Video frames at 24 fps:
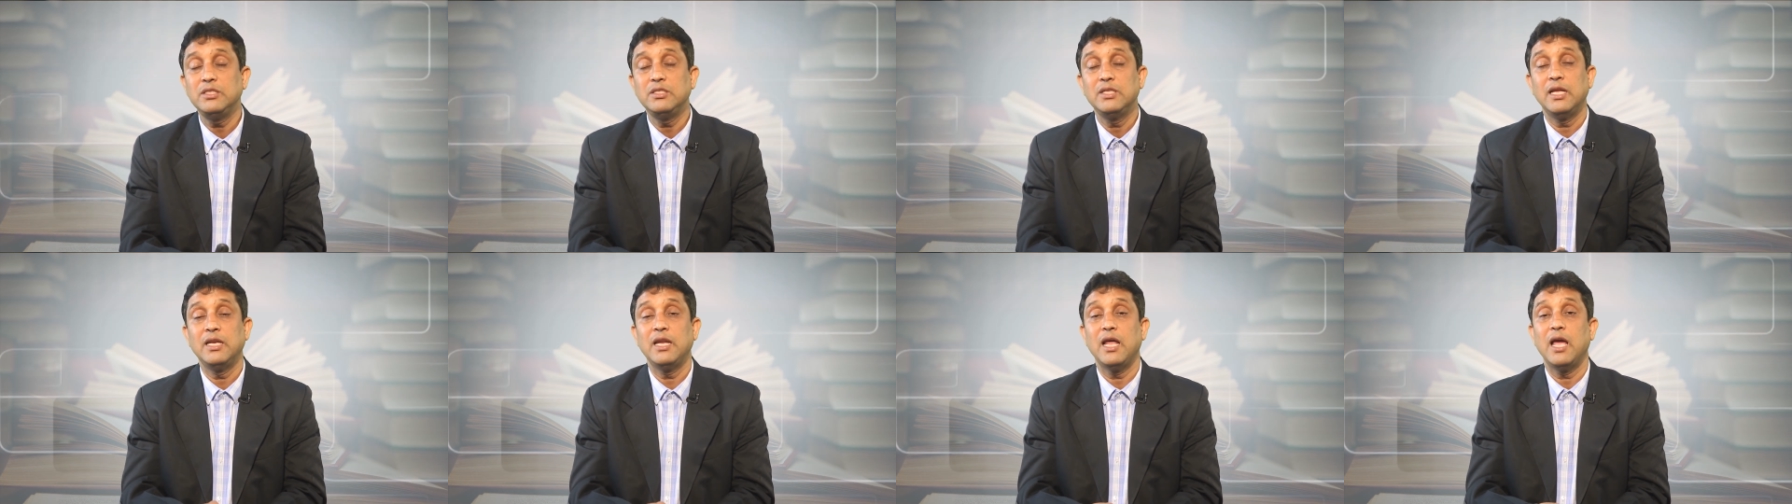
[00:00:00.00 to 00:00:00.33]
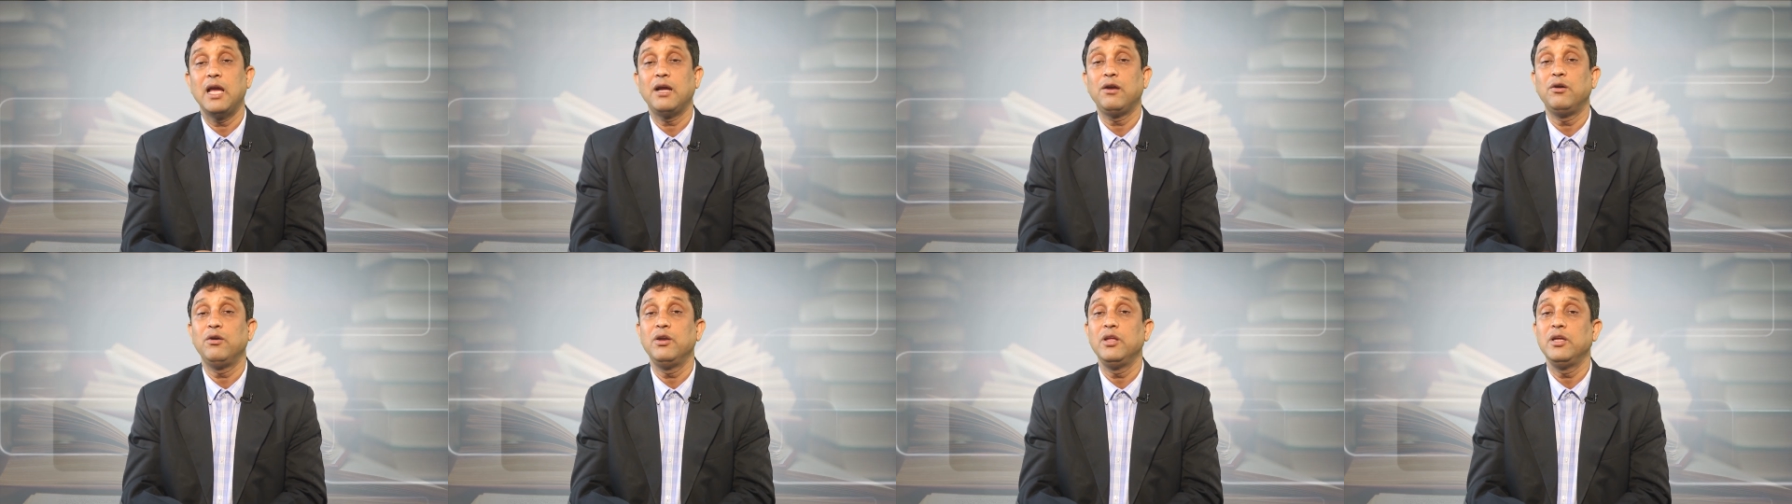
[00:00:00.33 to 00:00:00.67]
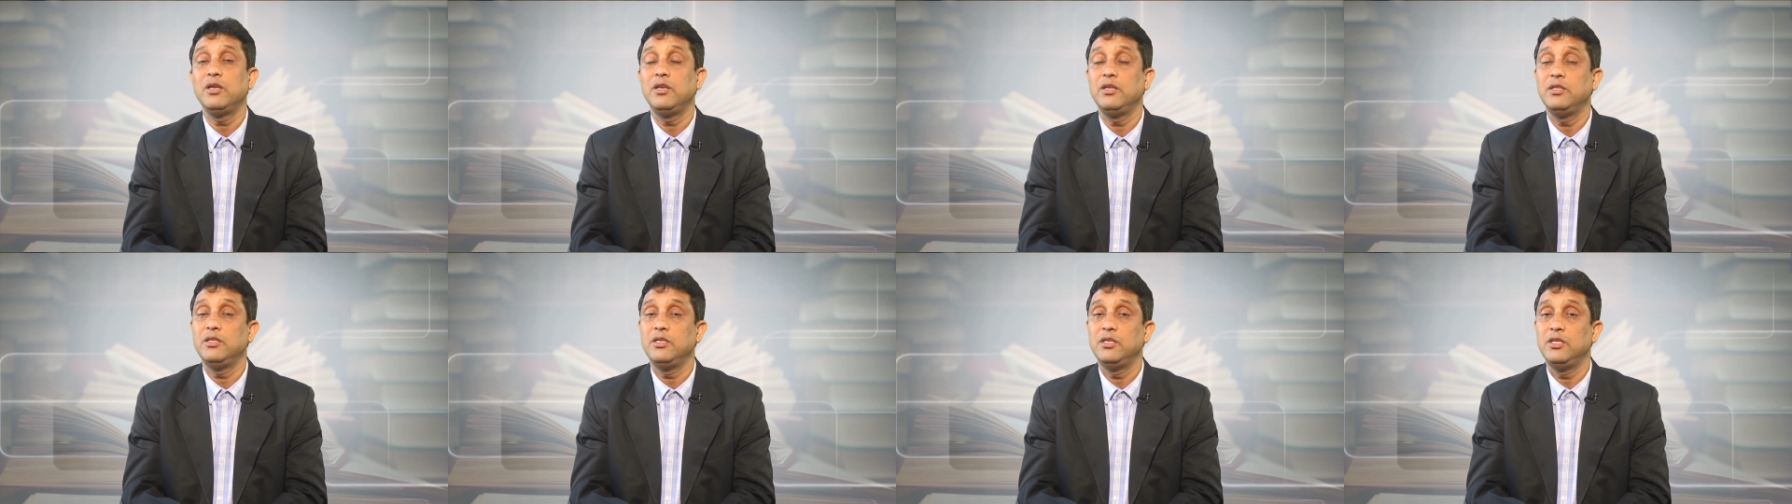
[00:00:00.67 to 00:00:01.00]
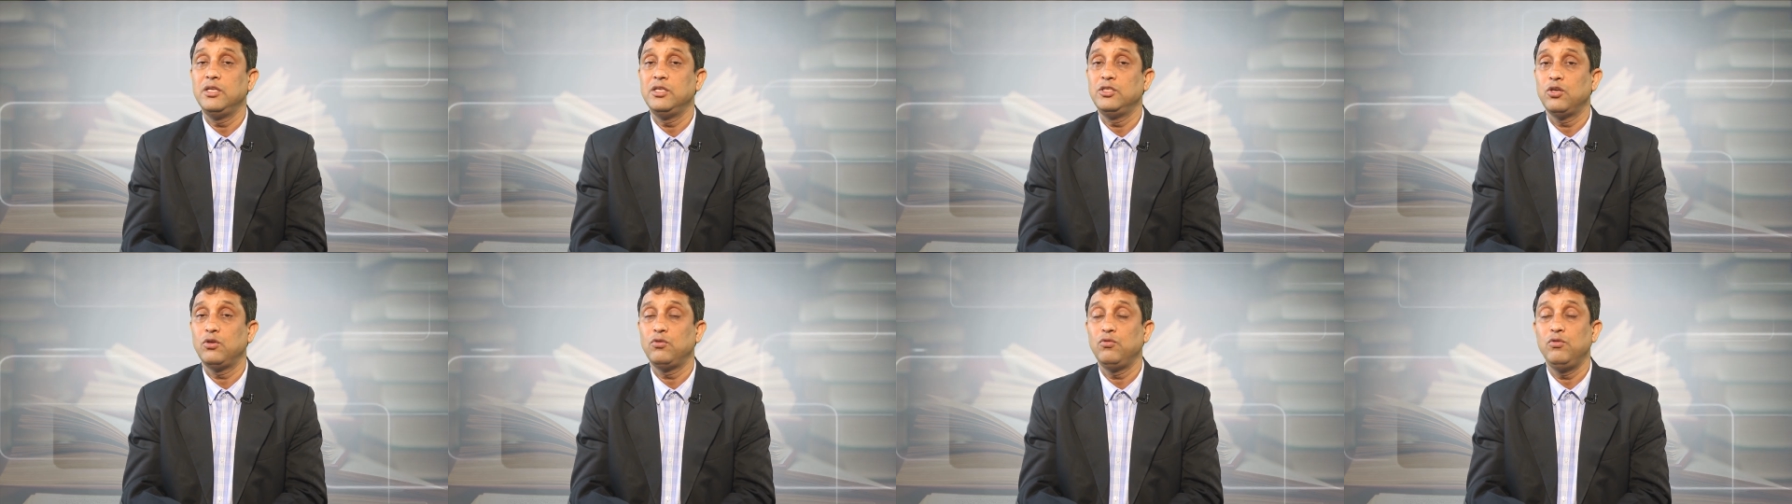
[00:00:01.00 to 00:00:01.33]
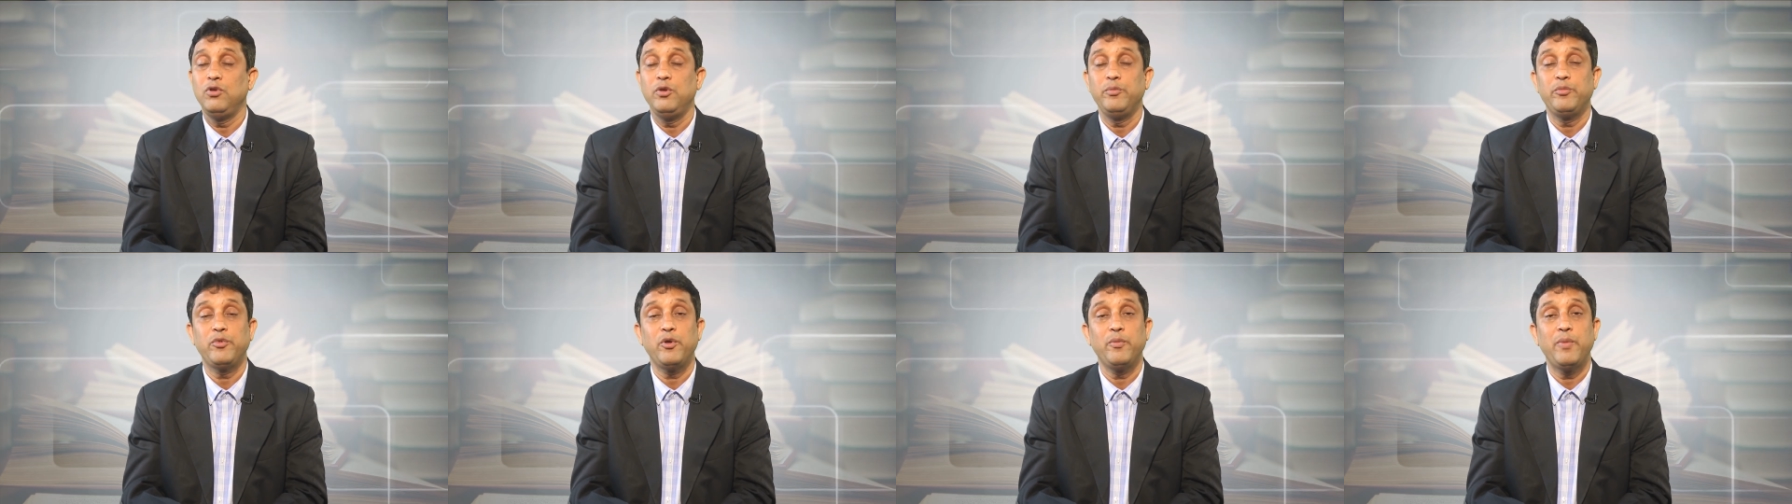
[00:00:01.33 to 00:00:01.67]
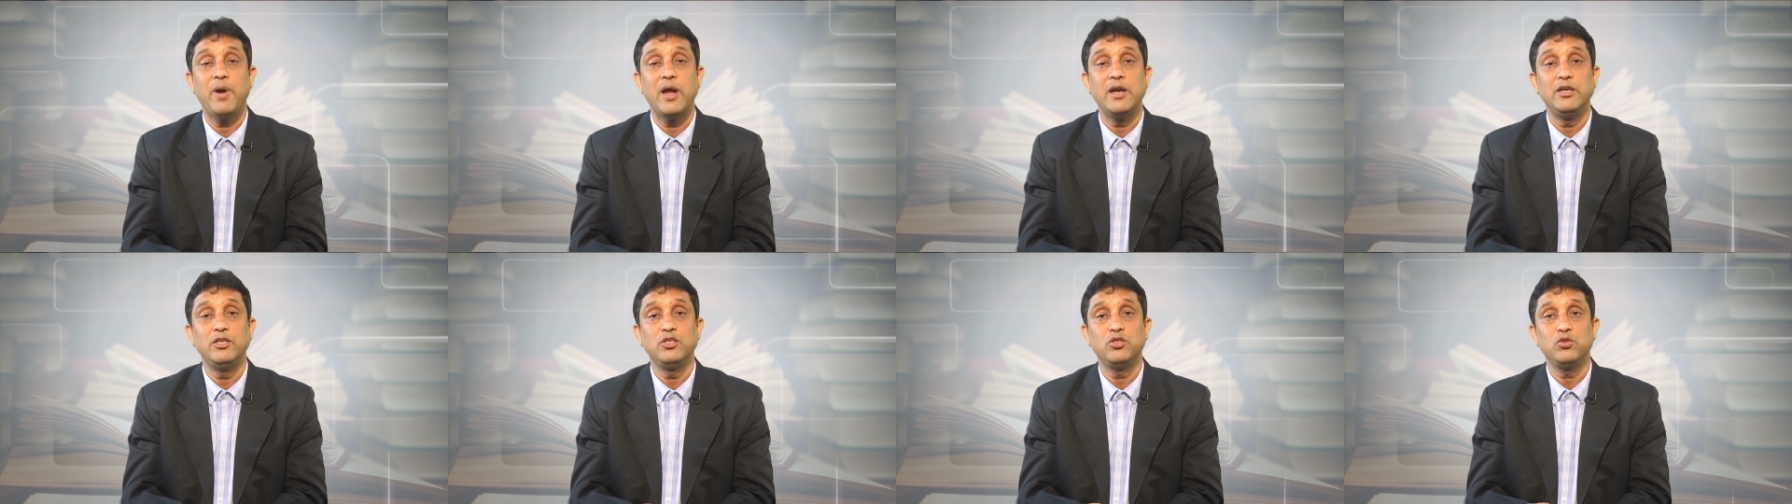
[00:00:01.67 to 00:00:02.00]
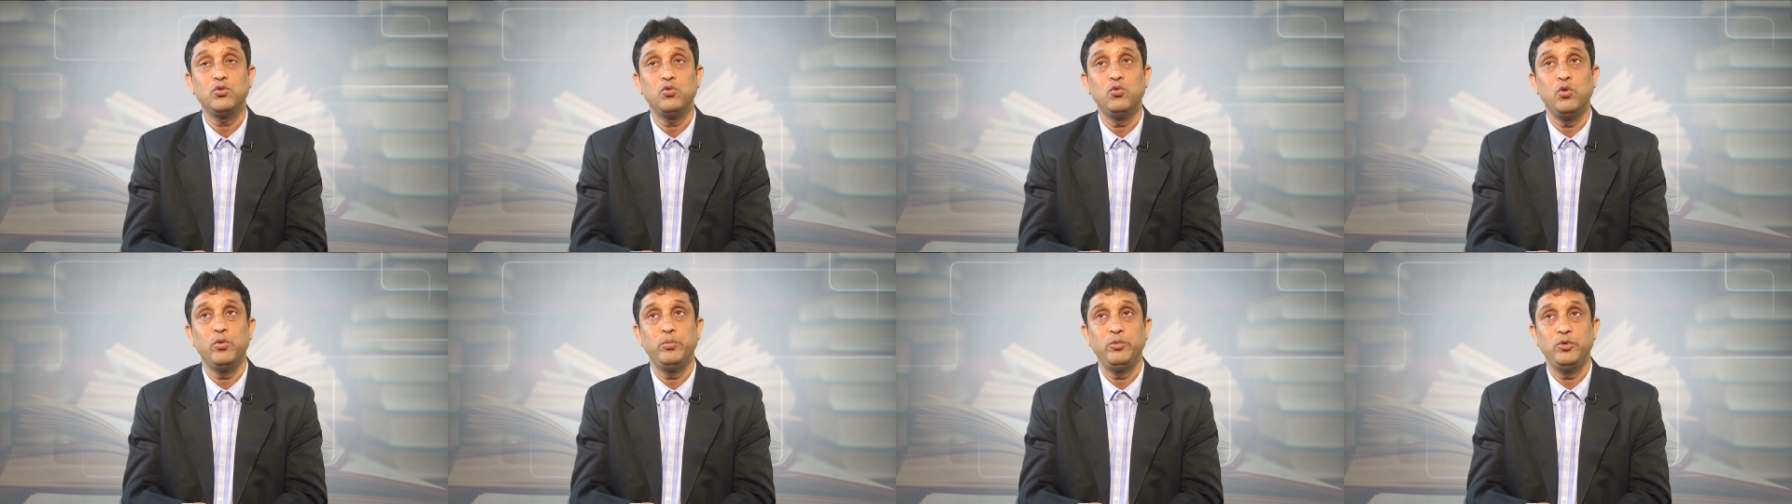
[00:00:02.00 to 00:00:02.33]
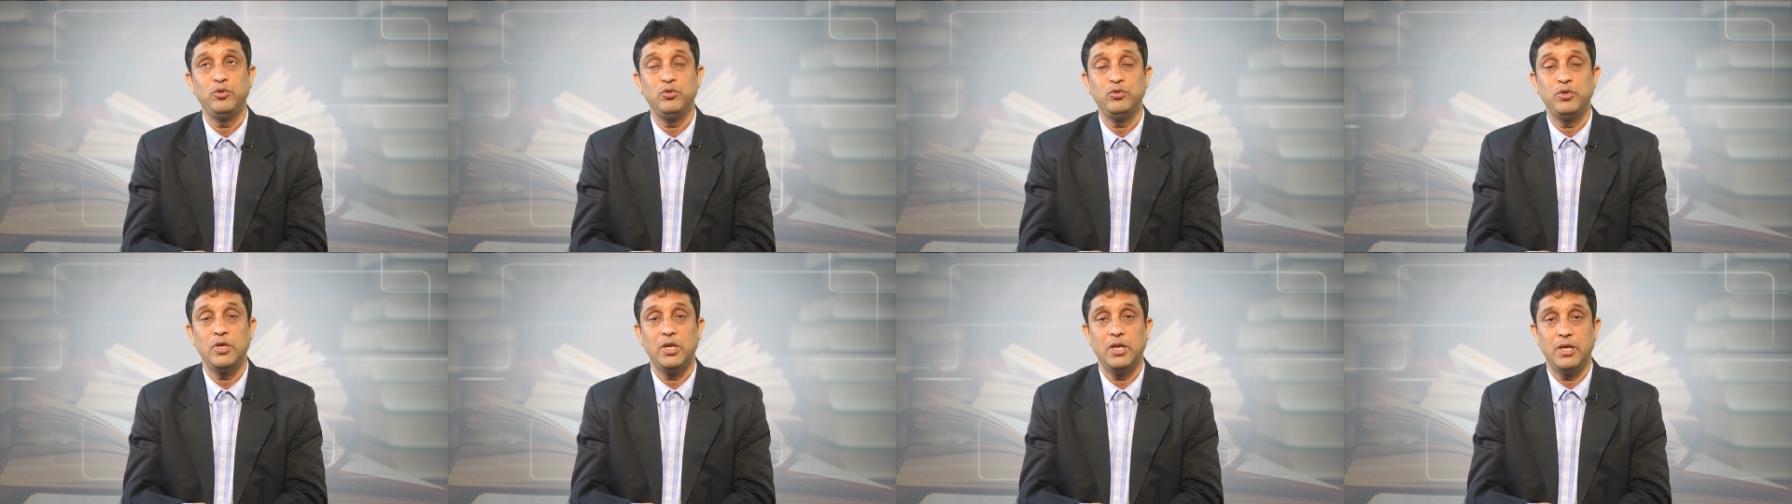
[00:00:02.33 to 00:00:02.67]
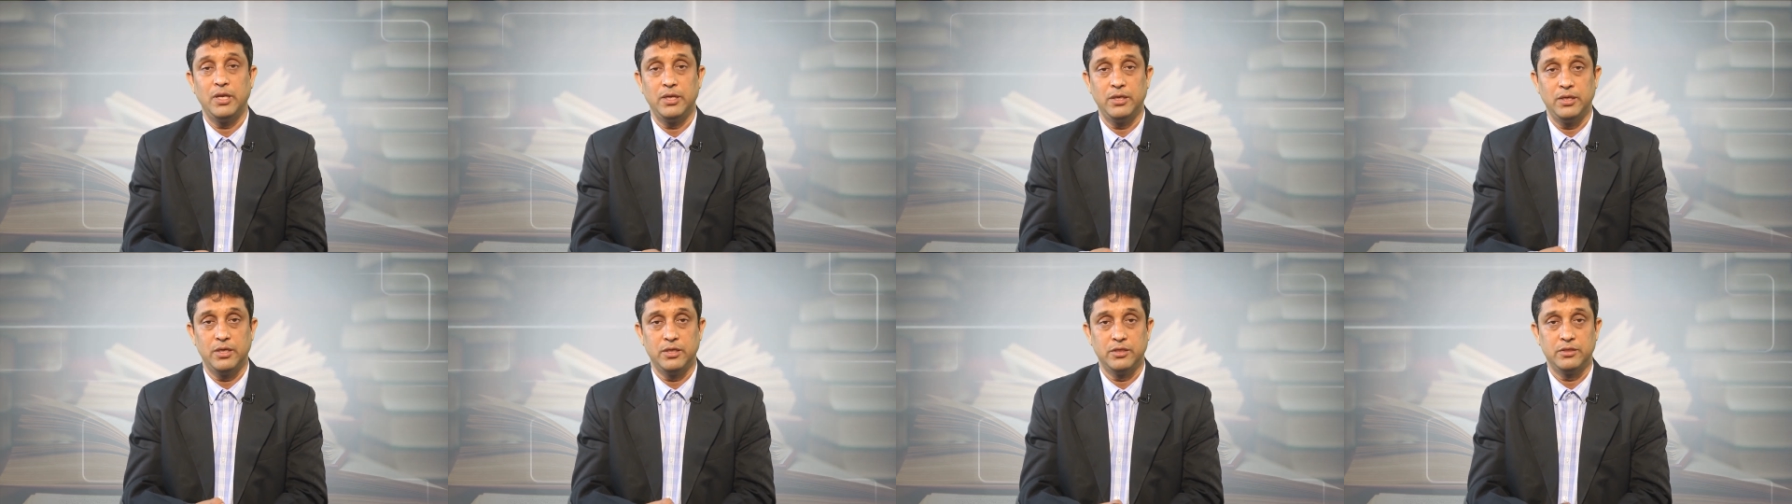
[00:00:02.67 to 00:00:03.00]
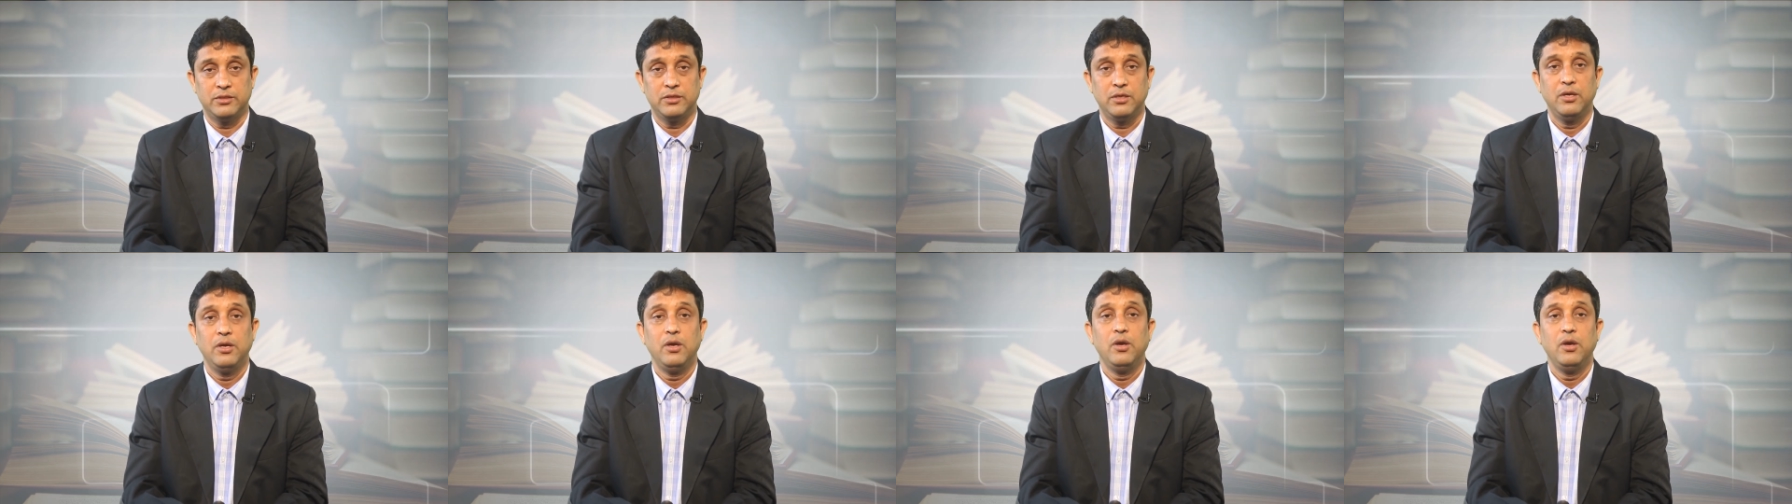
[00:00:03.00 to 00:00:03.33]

then accordingly the teacher will provide scope to the learners.